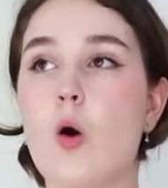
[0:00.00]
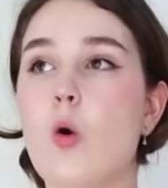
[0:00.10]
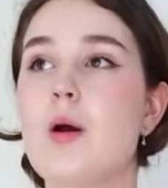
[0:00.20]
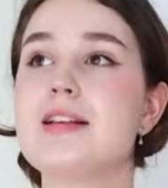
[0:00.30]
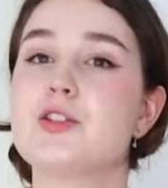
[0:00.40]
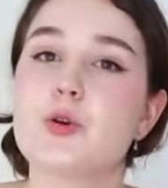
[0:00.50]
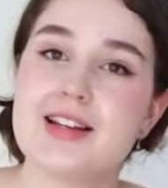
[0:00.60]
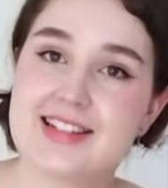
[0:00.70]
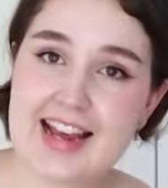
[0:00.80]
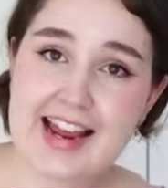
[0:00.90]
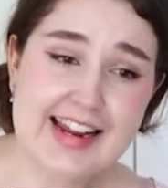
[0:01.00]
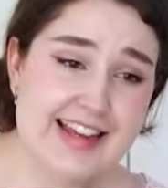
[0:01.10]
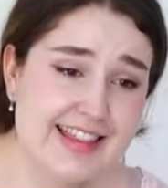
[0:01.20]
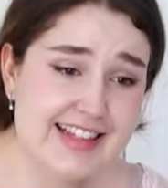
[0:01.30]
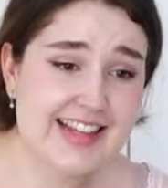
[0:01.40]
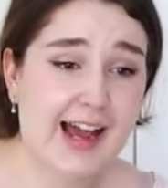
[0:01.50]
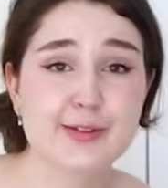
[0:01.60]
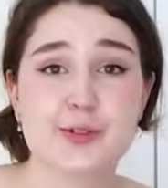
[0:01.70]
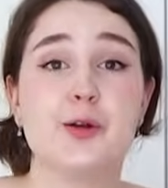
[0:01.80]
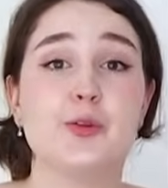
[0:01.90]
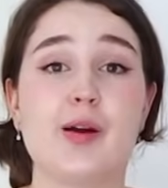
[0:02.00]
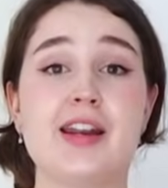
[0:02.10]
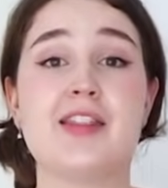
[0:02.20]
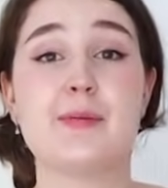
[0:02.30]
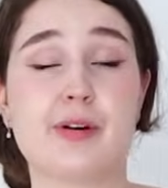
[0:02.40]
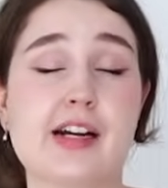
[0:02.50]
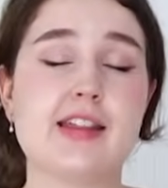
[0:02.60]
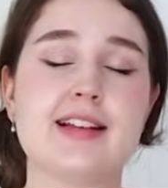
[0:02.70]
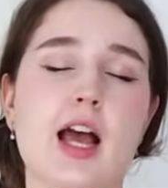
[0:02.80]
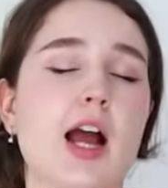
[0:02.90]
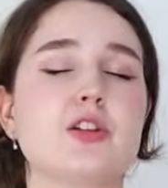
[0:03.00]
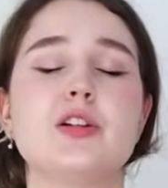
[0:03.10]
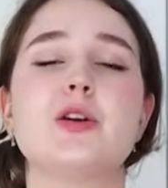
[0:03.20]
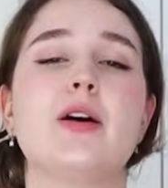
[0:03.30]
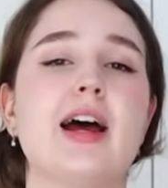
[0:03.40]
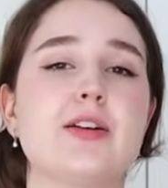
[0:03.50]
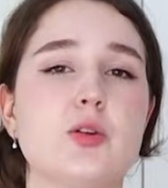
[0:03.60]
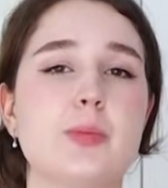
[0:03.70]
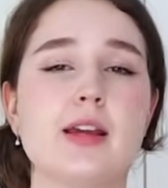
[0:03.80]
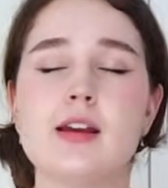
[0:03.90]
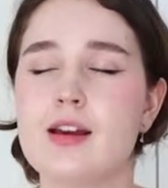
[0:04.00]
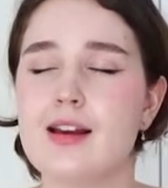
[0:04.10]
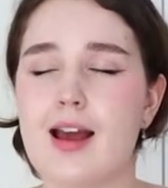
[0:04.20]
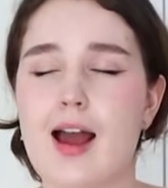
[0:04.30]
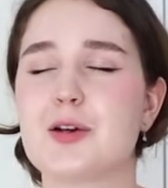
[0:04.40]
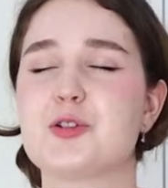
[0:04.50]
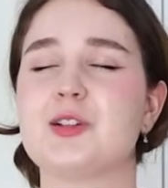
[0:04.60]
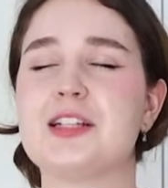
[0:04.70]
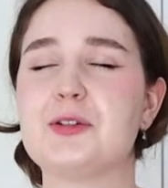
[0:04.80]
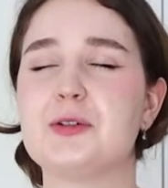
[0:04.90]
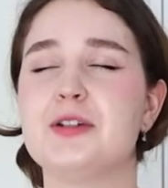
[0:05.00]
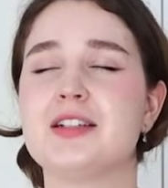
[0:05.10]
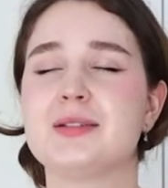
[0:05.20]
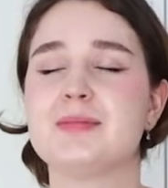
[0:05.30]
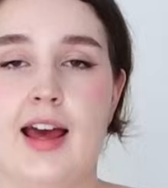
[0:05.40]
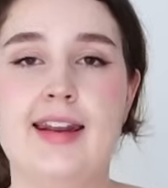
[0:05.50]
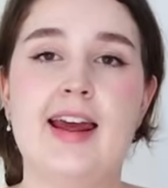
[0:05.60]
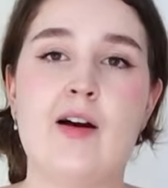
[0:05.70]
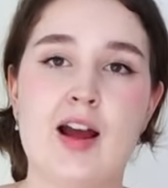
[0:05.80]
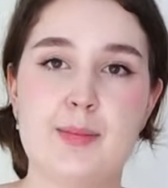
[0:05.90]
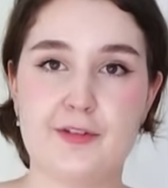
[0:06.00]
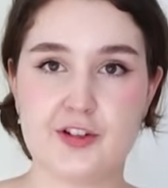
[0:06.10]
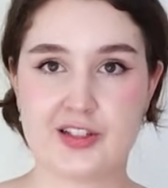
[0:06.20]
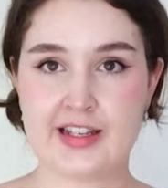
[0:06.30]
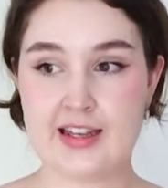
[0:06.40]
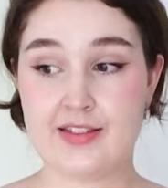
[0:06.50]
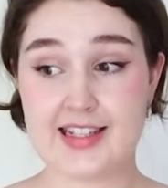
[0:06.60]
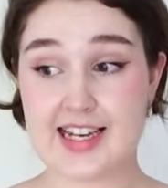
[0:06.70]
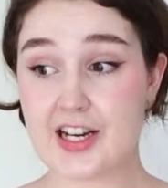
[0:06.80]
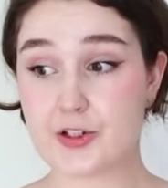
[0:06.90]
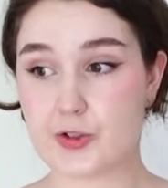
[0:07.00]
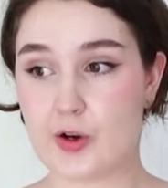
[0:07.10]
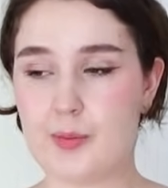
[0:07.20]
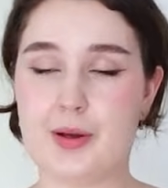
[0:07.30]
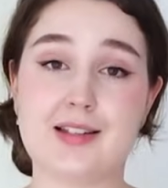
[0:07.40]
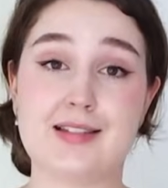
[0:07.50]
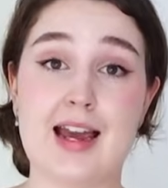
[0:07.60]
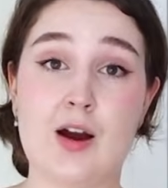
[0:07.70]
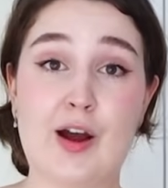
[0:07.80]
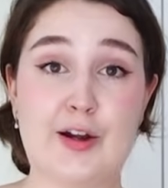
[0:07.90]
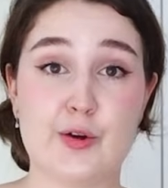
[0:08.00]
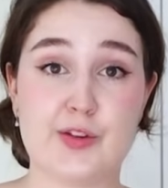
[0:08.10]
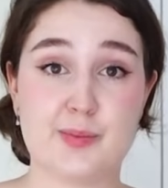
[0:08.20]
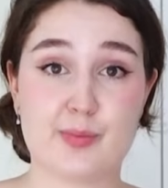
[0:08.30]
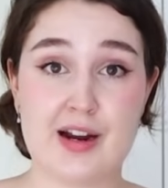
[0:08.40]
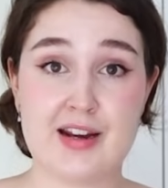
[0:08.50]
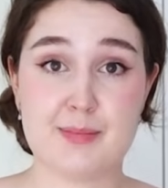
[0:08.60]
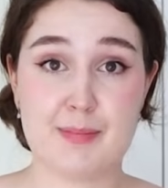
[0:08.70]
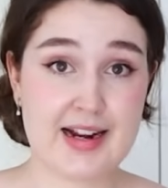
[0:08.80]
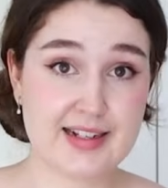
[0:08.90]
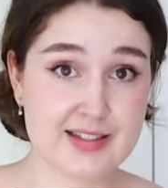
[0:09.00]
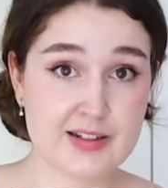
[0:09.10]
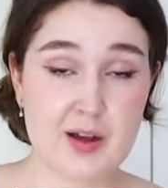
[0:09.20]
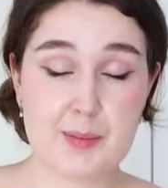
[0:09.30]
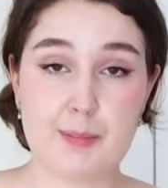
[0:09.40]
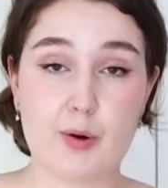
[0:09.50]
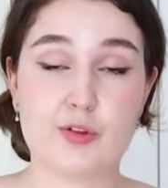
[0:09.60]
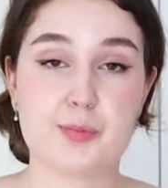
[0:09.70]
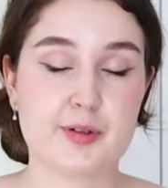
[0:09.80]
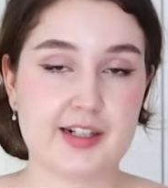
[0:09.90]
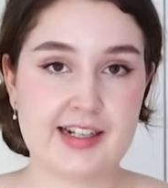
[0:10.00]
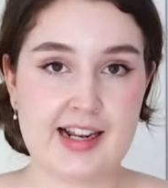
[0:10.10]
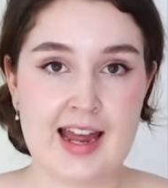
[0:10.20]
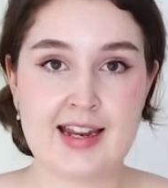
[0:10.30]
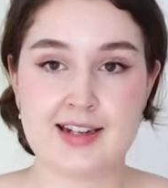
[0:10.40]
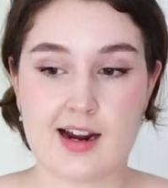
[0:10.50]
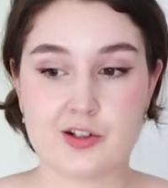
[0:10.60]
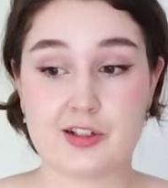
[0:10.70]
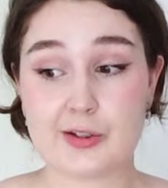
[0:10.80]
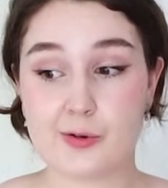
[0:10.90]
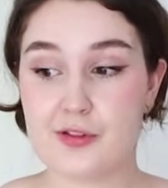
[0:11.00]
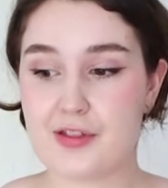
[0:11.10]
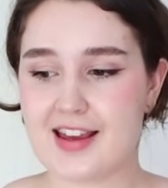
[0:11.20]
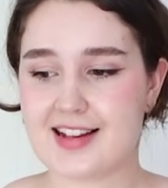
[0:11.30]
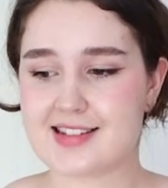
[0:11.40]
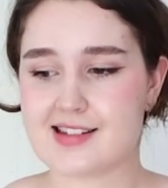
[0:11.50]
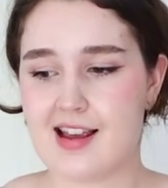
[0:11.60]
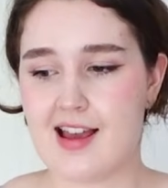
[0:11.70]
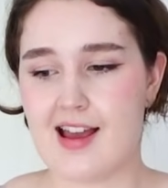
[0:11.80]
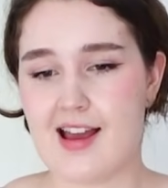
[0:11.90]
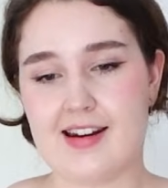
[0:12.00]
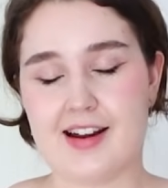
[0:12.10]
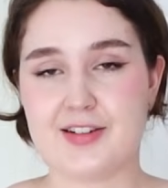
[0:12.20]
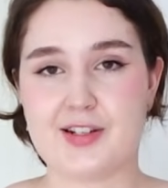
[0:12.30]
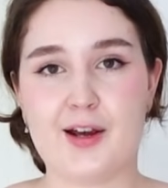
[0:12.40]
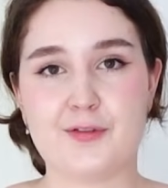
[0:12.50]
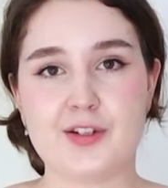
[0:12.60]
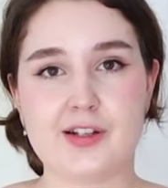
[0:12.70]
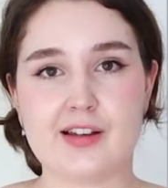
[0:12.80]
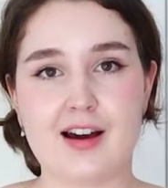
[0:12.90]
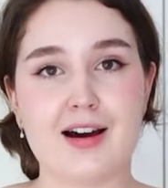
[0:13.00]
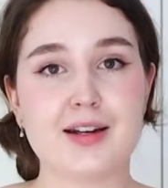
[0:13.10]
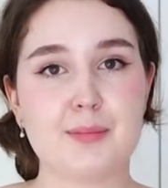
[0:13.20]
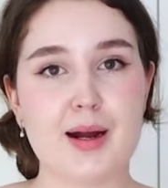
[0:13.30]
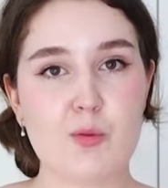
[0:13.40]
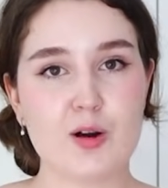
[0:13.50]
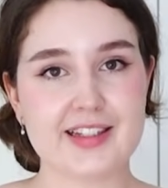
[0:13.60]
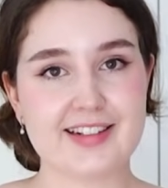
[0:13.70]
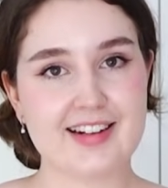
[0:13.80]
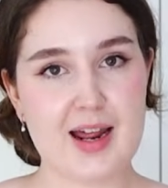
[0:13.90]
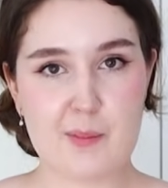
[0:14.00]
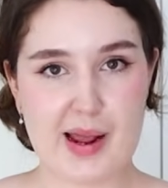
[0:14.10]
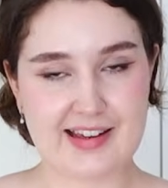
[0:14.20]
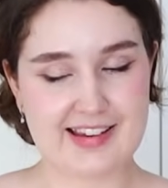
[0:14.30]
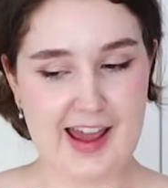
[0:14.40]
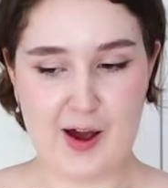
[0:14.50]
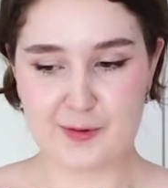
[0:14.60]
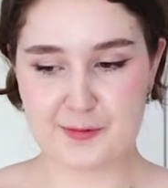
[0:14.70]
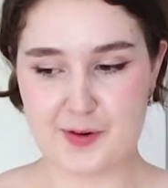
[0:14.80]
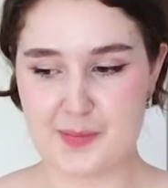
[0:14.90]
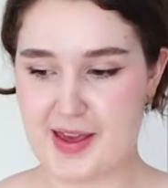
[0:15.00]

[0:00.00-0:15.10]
Always a joyous day in this household when the pretty things actually turn out to be actually good. And now I am officially in the danger zone because now I know this brand makes both pretty and actually good things, and I just have to guard my wallet and bank account from